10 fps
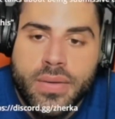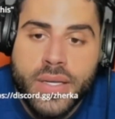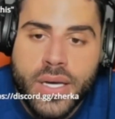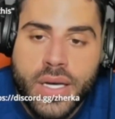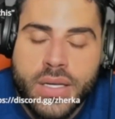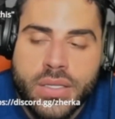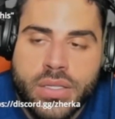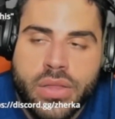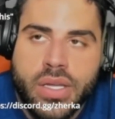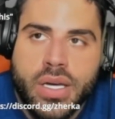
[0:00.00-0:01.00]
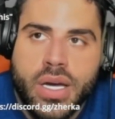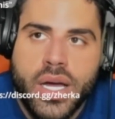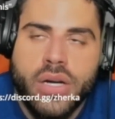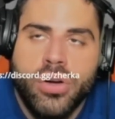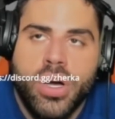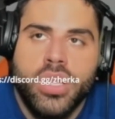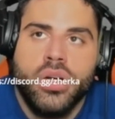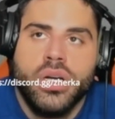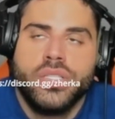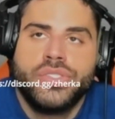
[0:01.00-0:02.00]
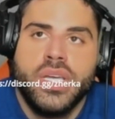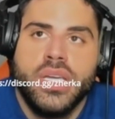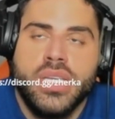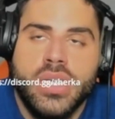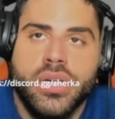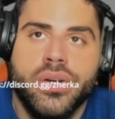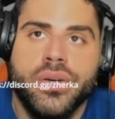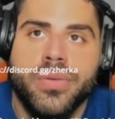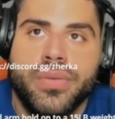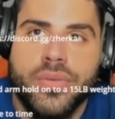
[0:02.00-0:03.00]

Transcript: yeah, I think, I don't know how long I'll stay here.